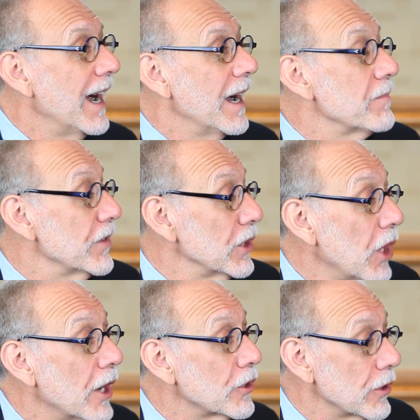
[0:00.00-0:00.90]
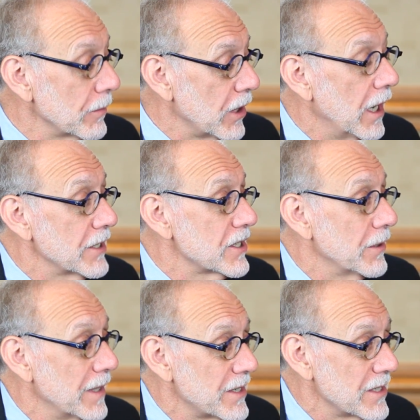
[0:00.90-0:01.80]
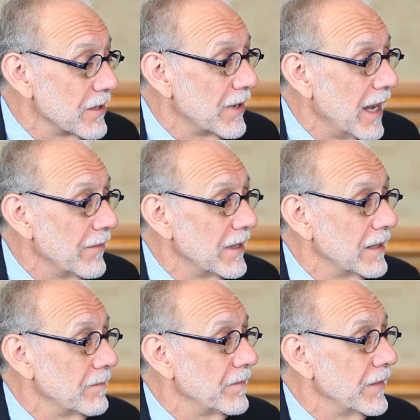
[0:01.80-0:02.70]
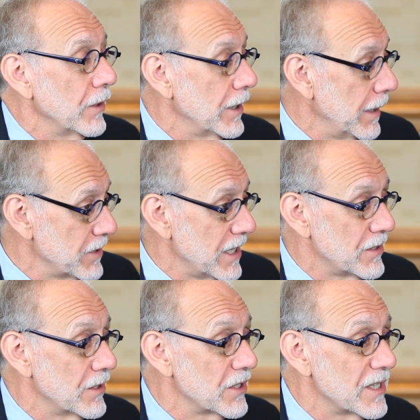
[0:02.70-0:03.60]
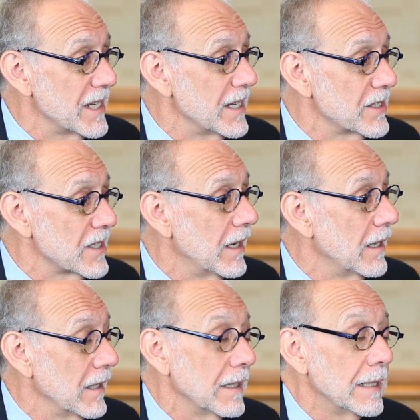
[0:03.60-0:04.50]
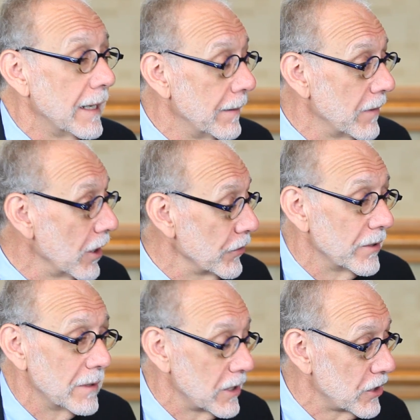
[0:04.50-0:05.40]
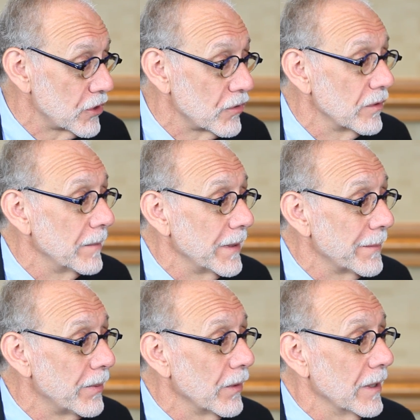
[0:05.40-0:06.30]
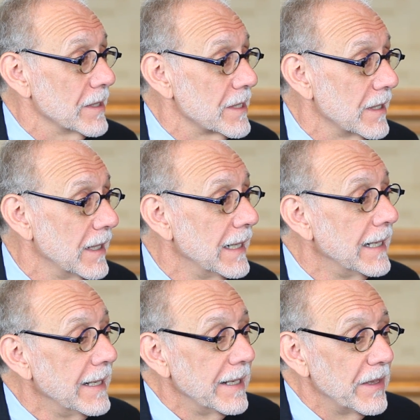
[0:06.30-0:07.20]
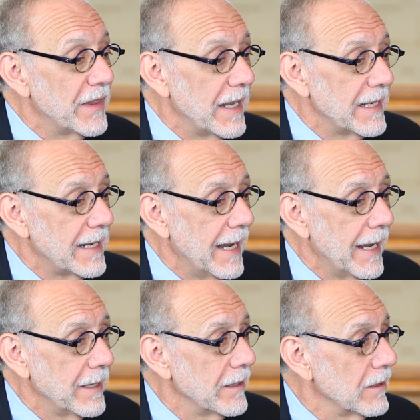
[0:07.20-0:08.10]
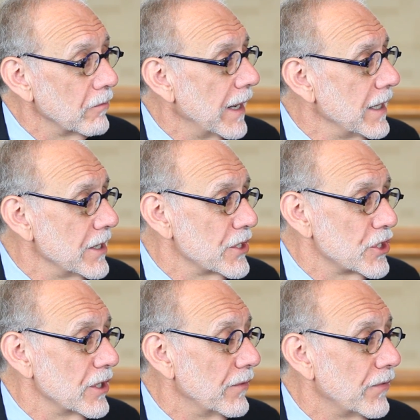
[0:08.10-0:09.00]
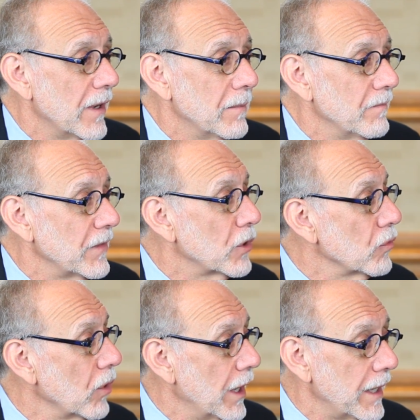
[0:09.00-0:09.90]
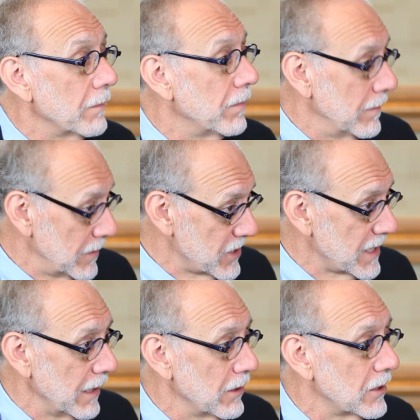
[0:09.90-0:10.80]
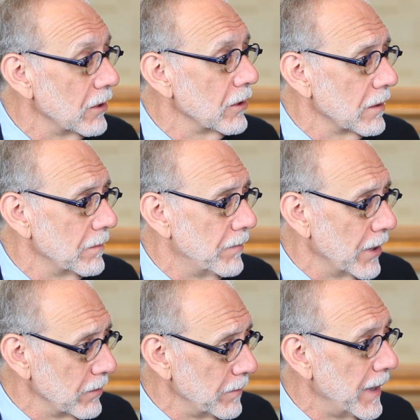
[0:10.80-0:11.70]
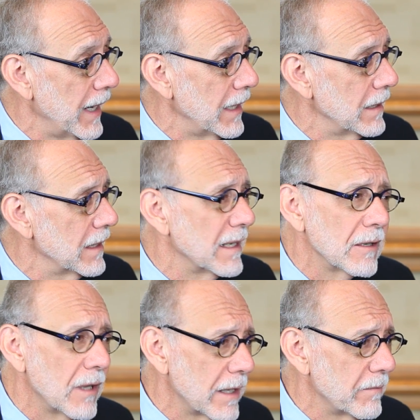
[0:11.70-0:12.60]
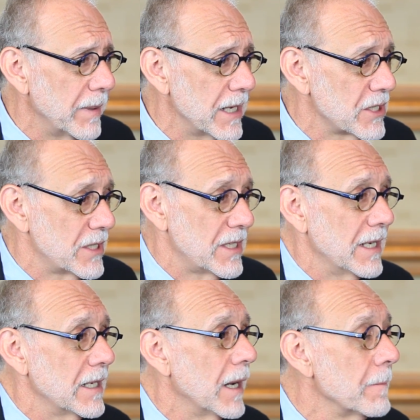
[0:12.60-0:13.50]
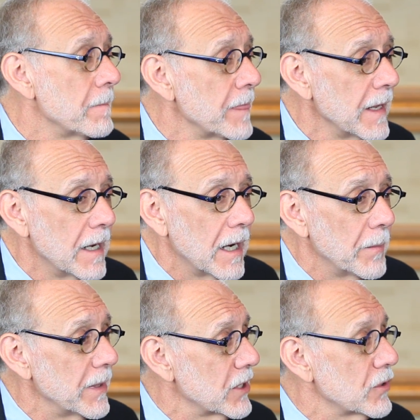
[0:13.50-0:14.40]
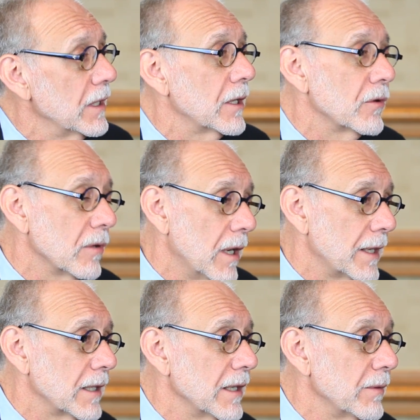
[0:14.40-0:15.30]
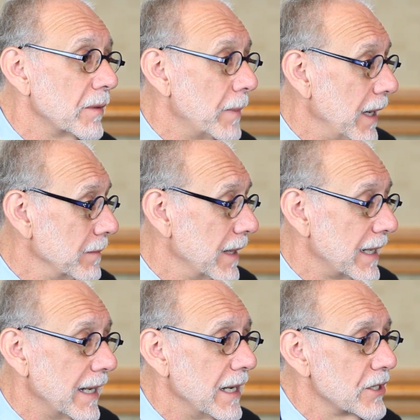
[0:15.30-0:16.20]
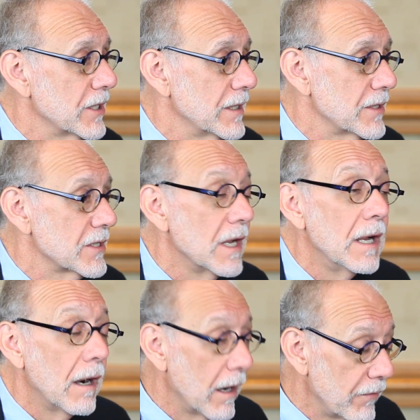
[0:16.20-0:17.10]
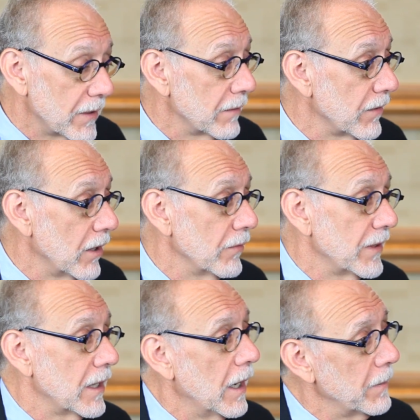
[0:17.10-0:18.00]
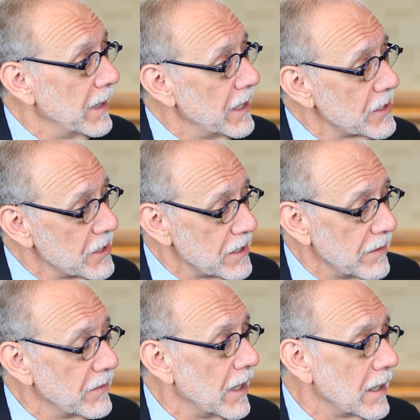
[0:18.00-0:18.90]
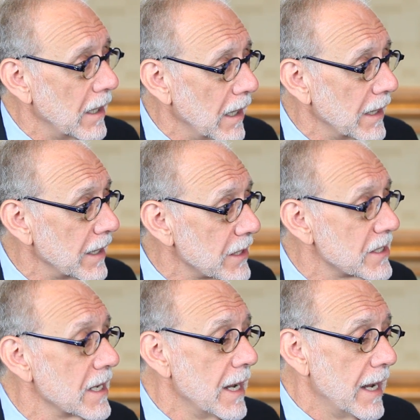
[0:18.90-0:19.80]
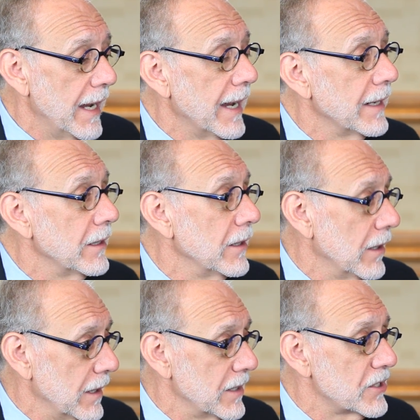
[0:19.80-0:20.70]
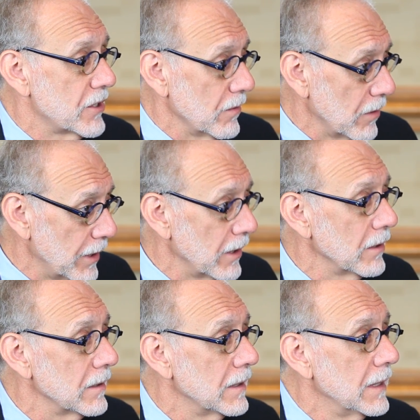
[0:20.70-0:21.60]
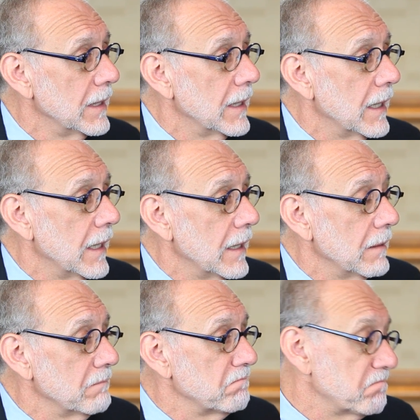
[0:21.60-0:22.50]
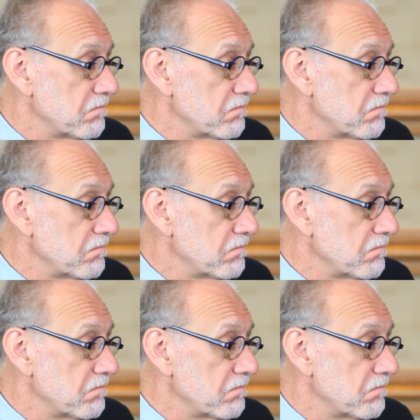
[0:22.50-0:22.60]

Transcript: Um, the long-term consequences of having Erdheim-Chester disease are um, also extremely important. They can range from chronic skeletal or bone pain, and a lot of patients end up um, being treated chronically with pain medications, often involving combinations of narcotics and non-steroidal um,